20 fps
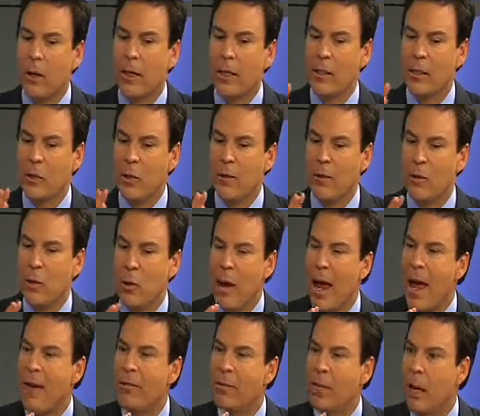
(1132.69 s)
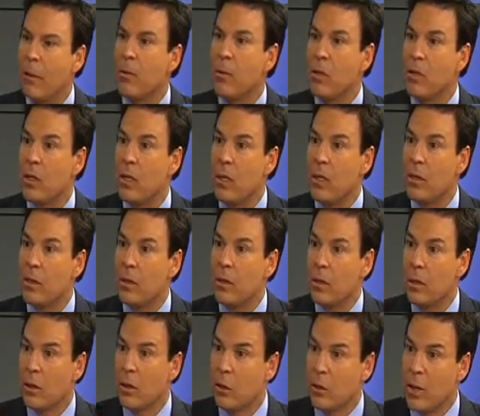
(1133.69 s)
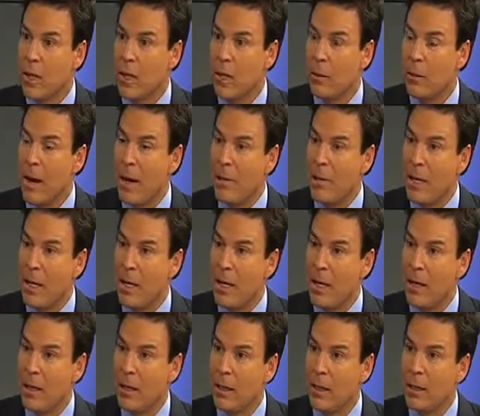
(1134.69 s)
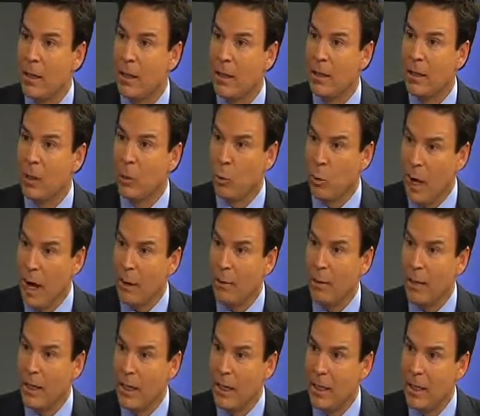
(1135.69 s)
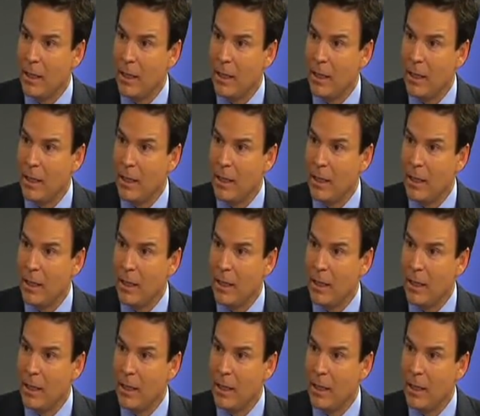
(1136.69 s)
Okay, so if you have gum disease, your teeth may be a little wobbly.